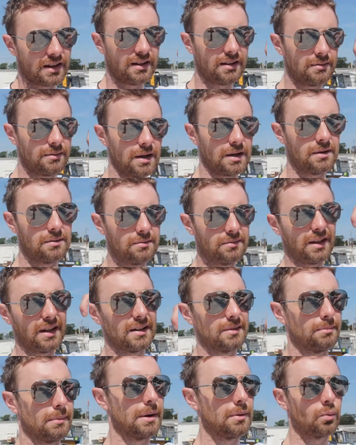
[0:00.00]

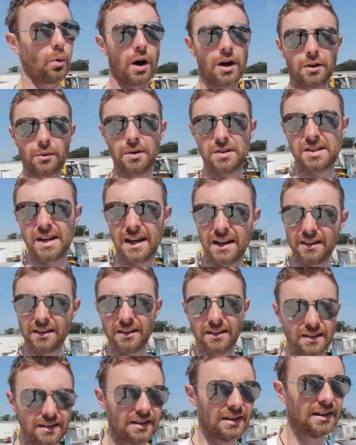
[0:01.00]
my water
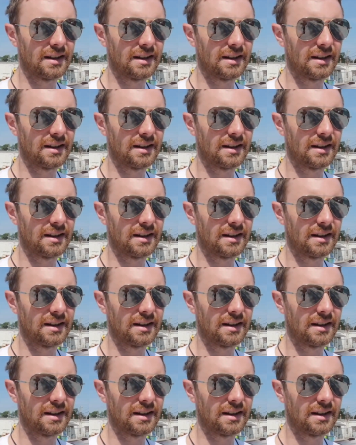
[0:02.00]
retainer,